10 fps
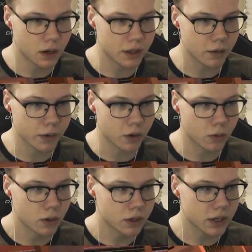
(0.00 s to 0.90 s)
night. All right, there we
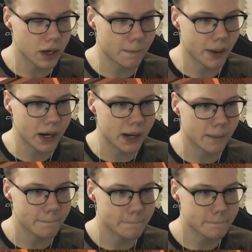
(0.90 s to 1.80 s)
go. Get in,
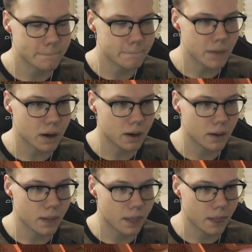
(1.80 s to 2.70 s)
buddy. Ah, I'm
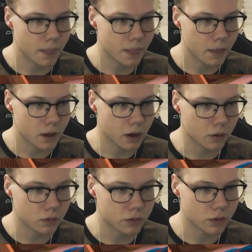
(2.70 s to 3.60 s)
coming. I'm coming.
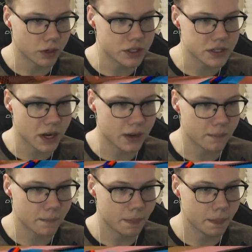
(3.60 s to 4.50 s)
Save oh, me a spot. Don't let this guy
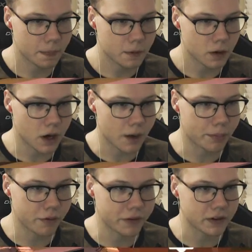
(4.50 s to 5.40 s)
in. Save me. All
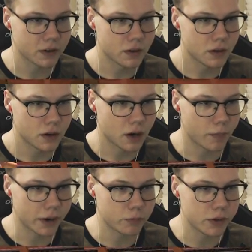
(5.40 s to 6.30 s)
right, perfect. Okay. All right,
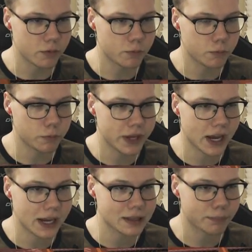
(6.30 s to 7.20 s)
let's All right, we here. we
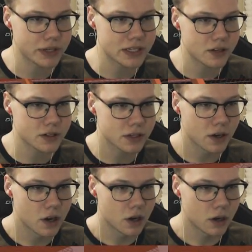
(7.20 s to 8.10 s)
gotta Dude, get the prisoners. There's
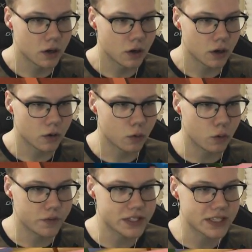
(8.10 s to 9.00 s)
so many prisoners,
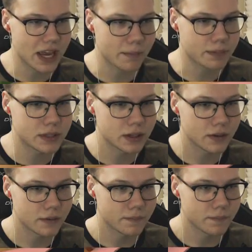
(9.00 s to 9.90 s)
bro. We got, we got
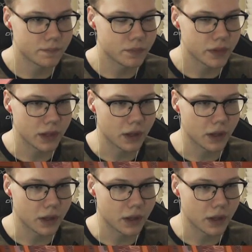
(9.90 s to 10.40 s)
some work to do.